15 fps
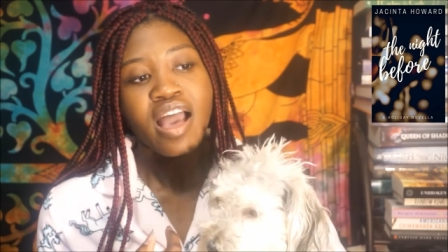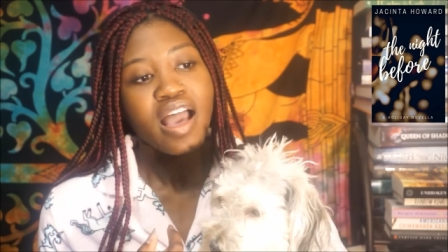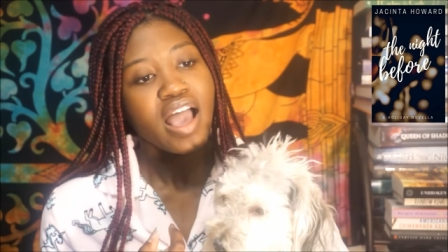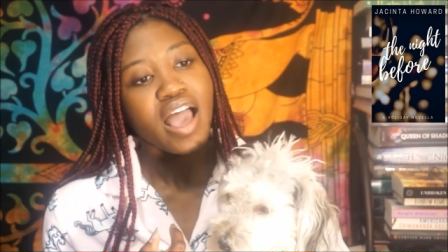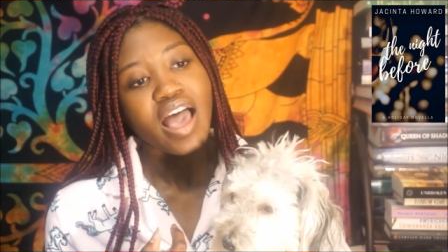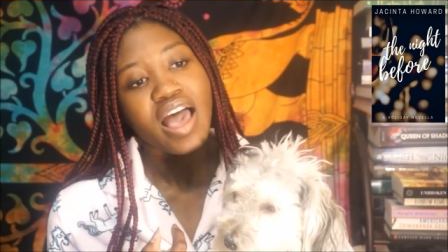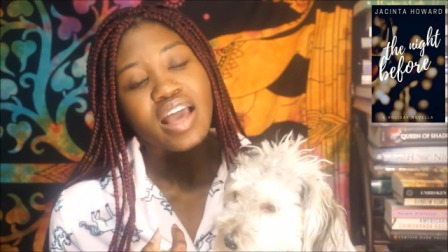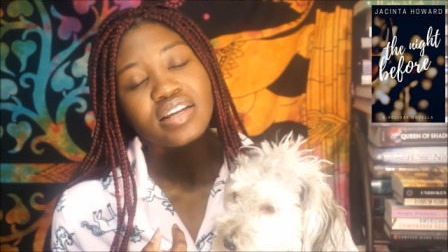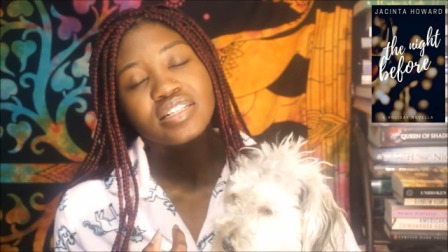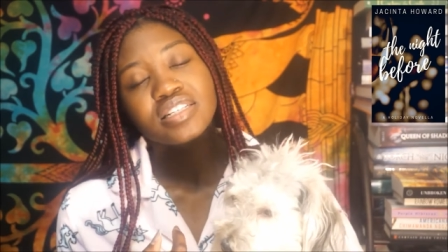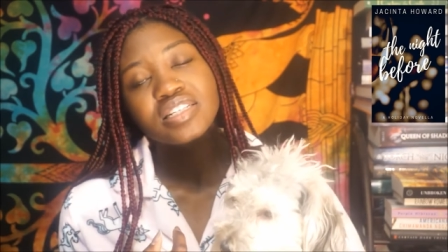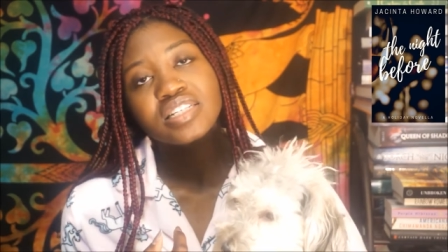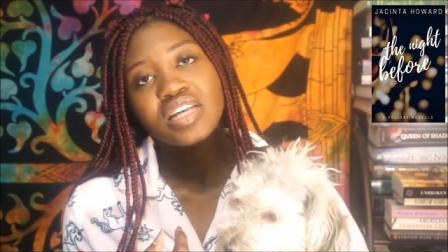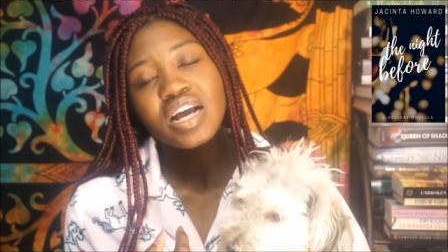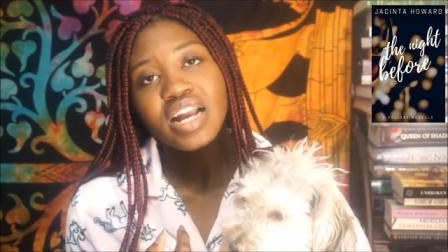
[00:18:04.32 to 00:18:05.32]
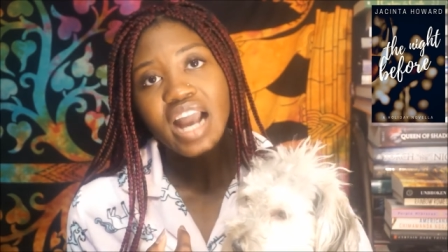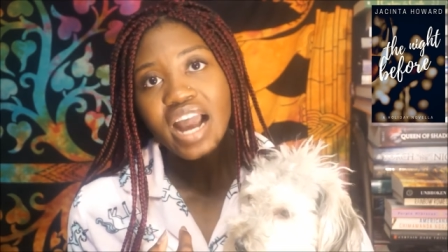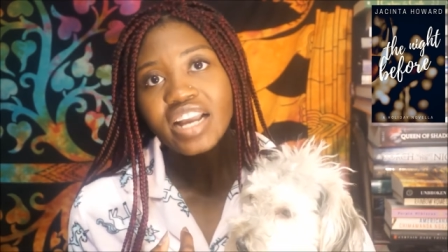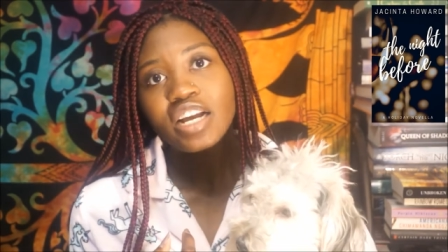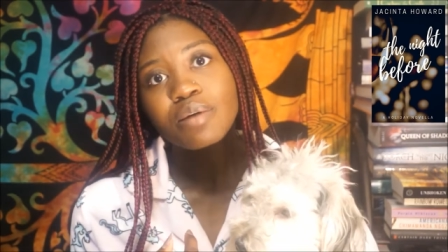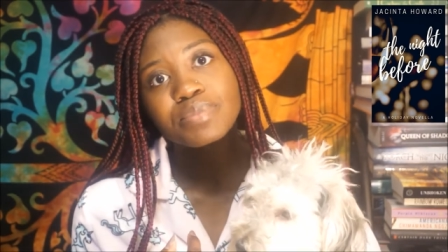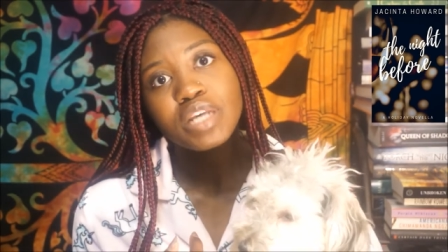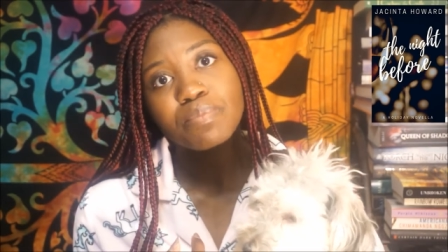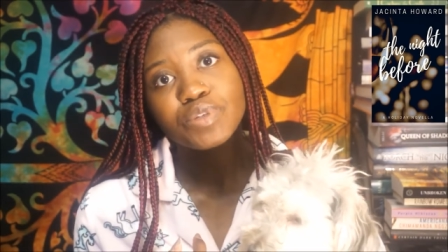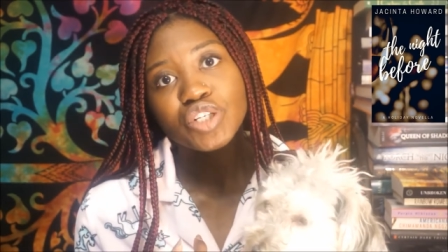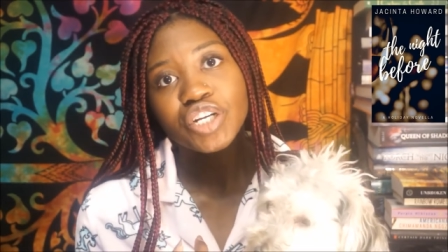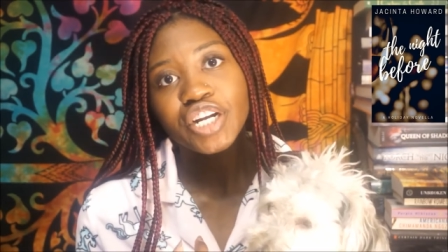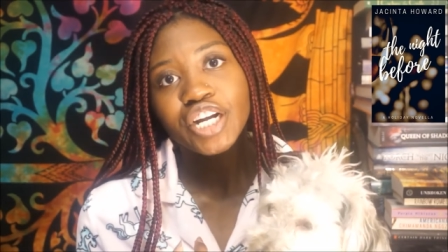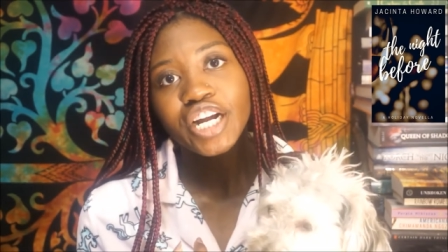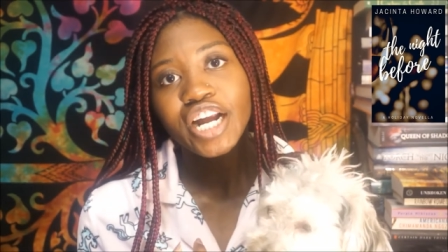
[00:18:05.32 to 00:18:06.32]
And a guy comes up to
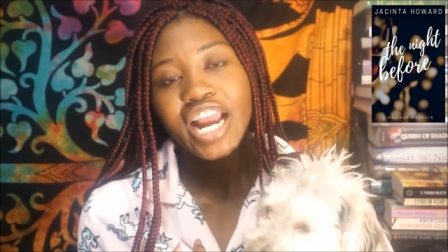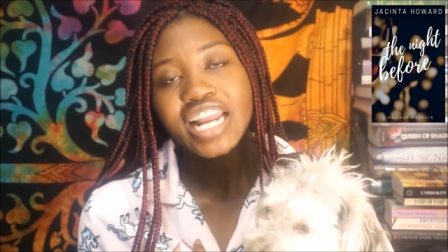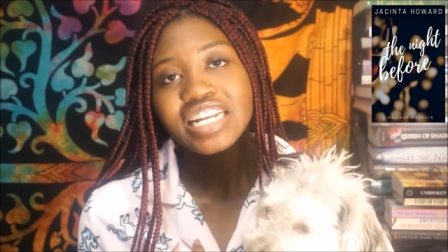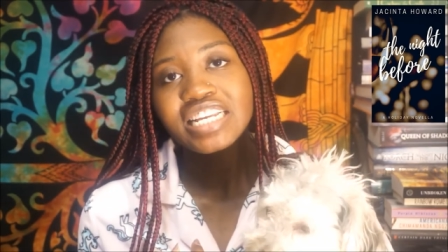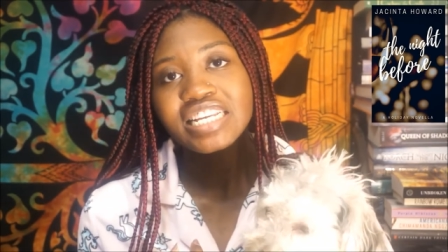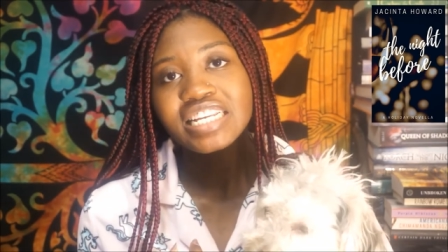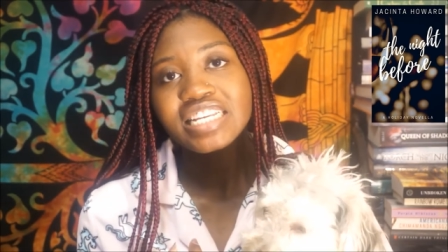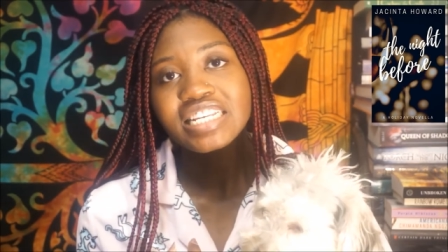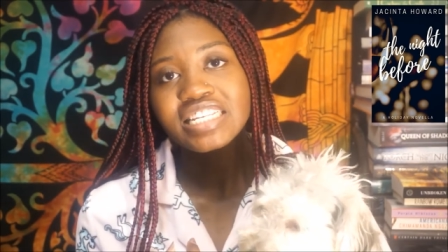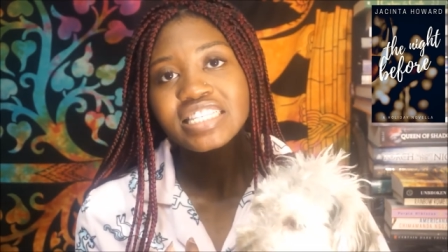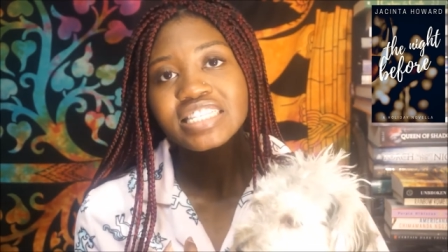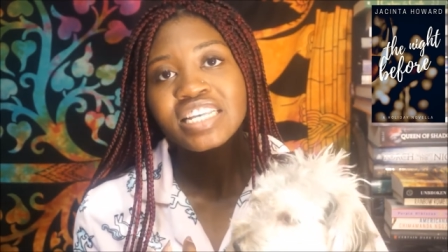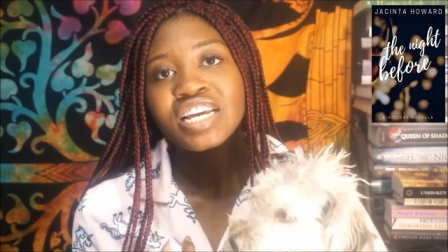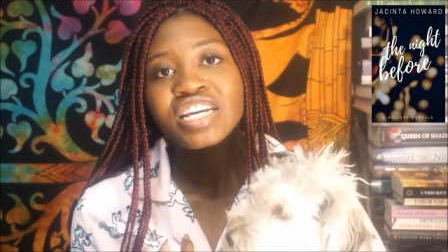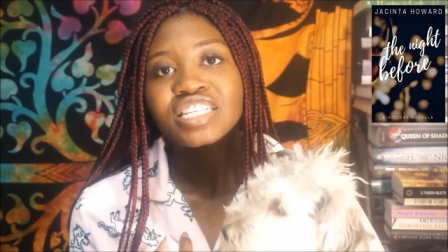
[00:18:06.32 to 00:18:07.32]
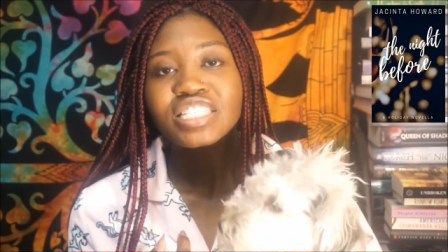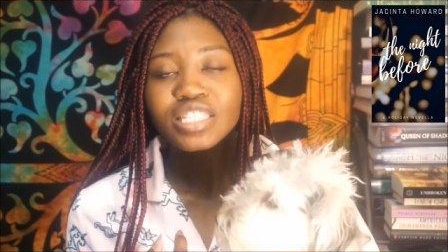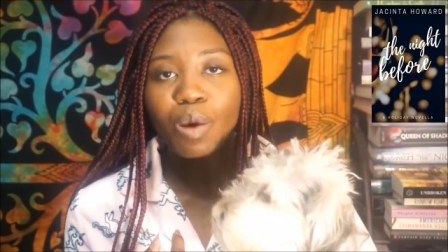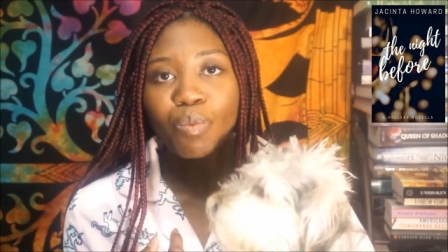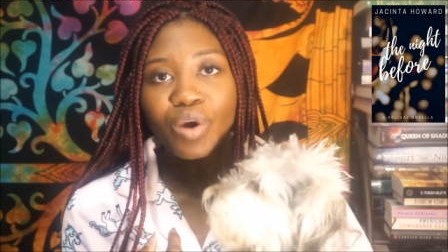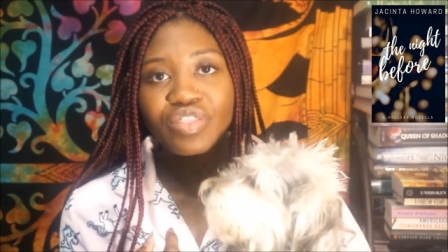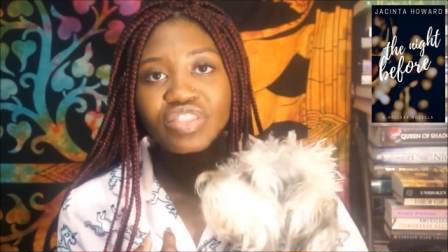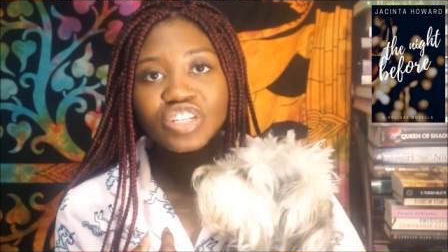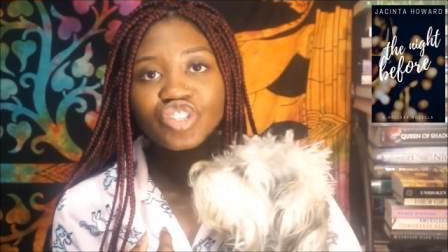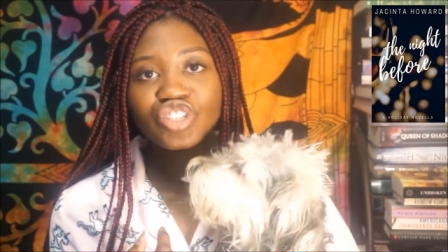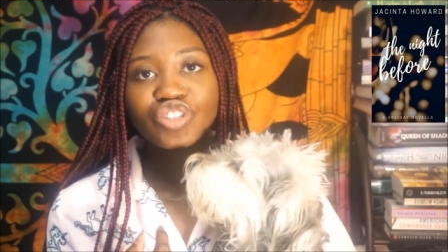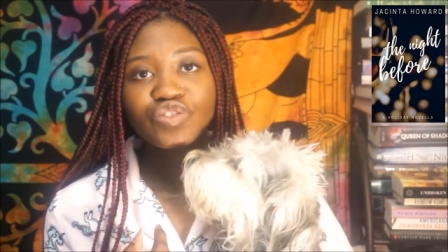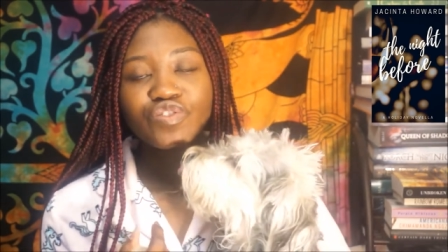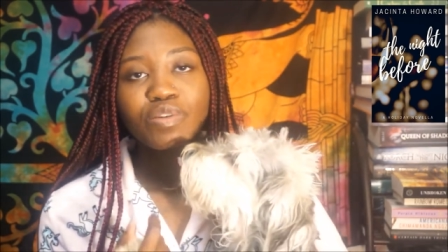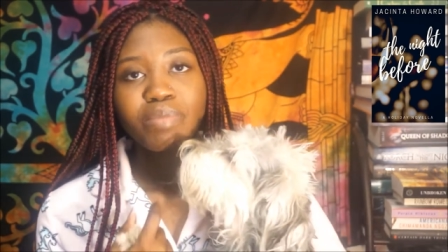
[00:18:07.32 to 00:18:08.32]
her and he's someone that she
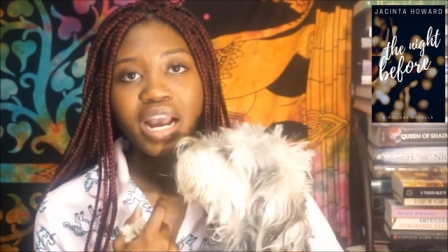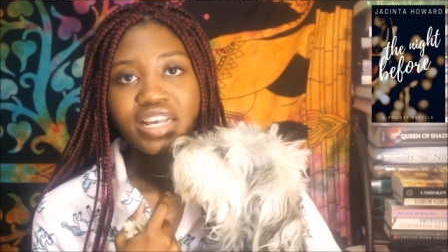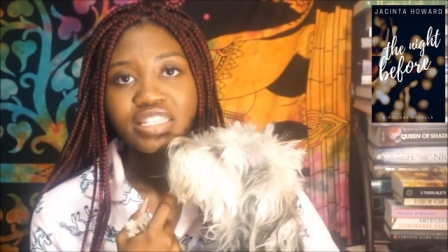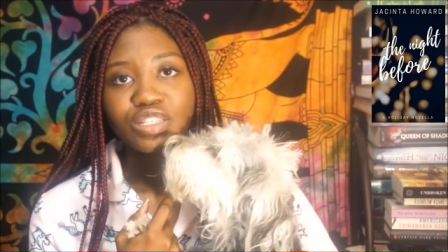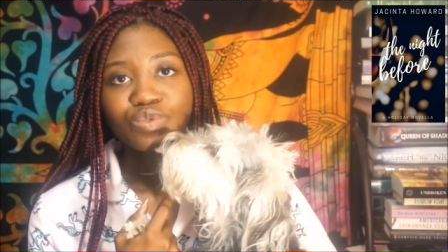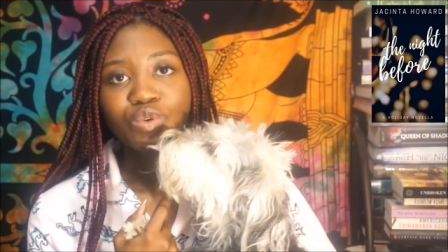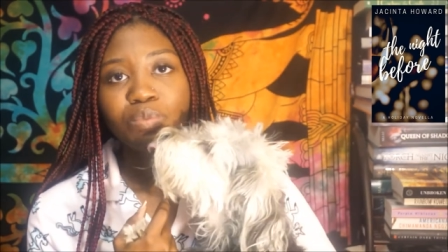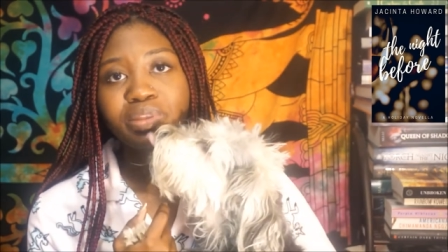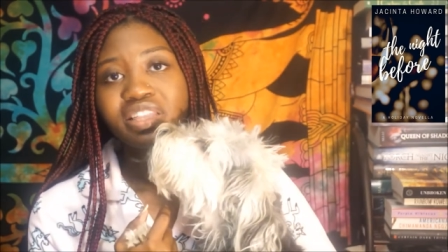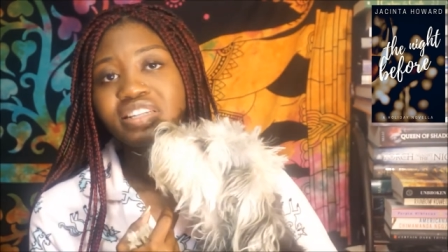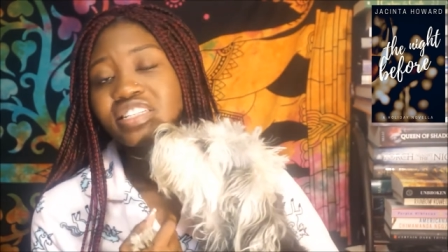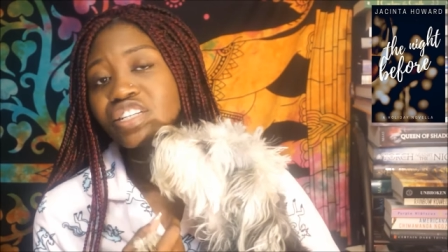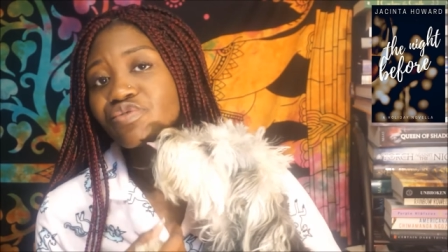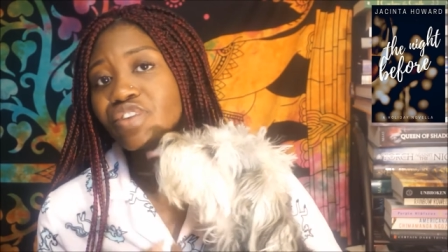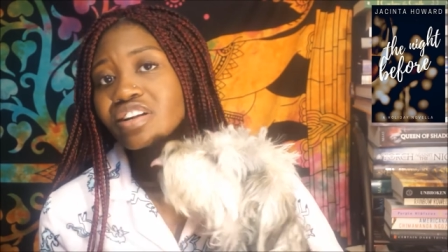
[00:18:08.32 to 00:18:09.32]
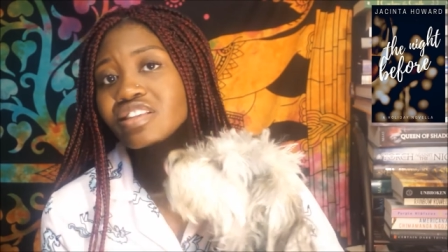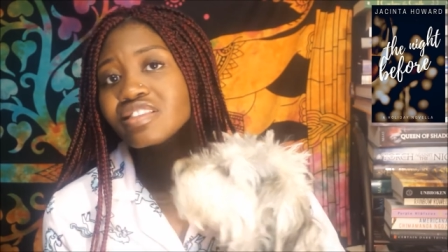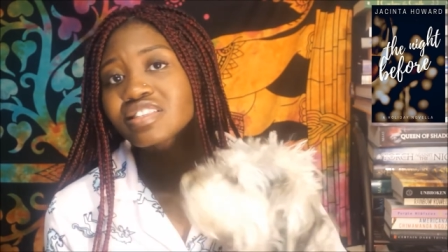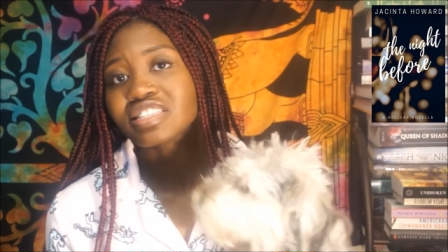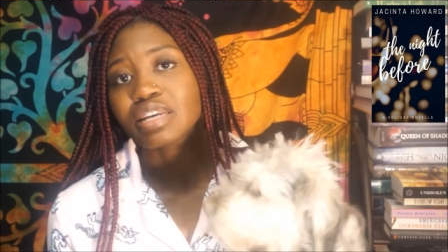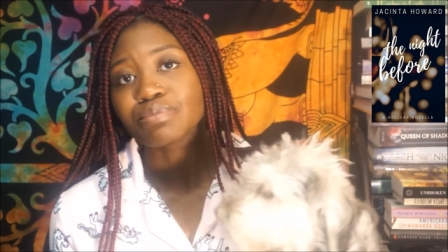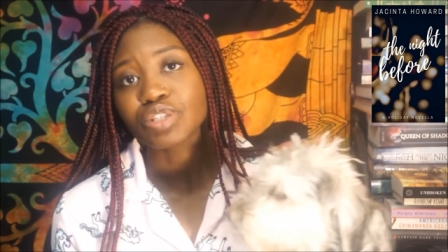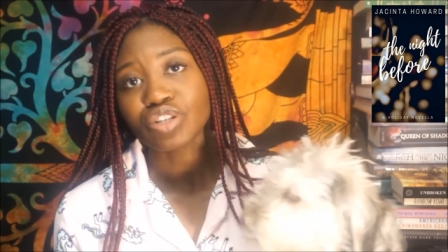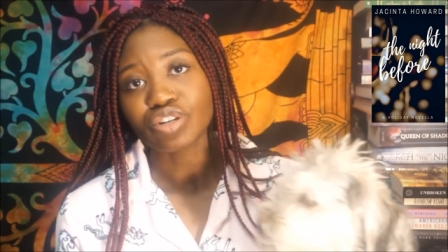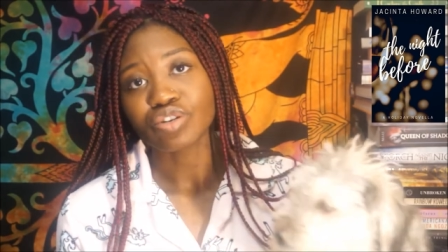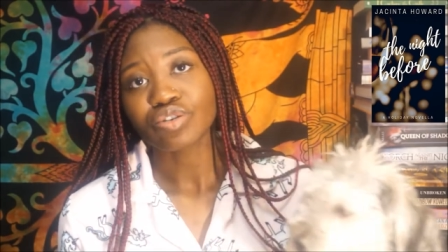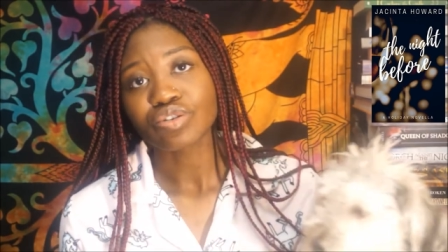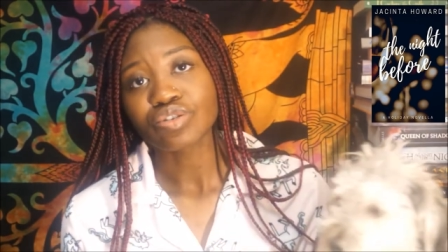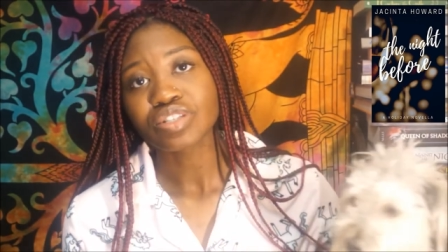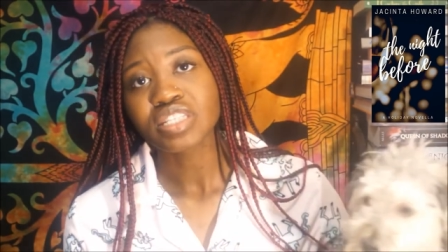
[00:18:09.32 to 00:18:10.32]
knew from high school, but they didn't run in the same
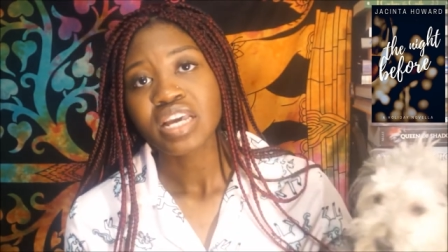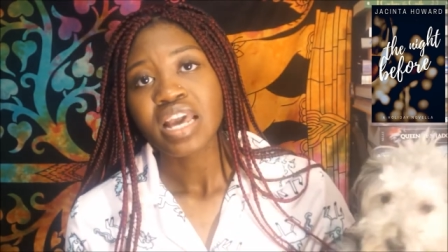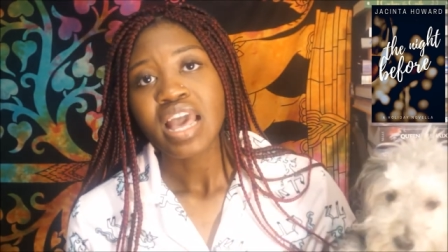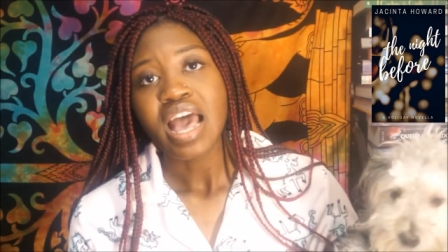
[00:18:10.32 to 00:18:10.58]
circles,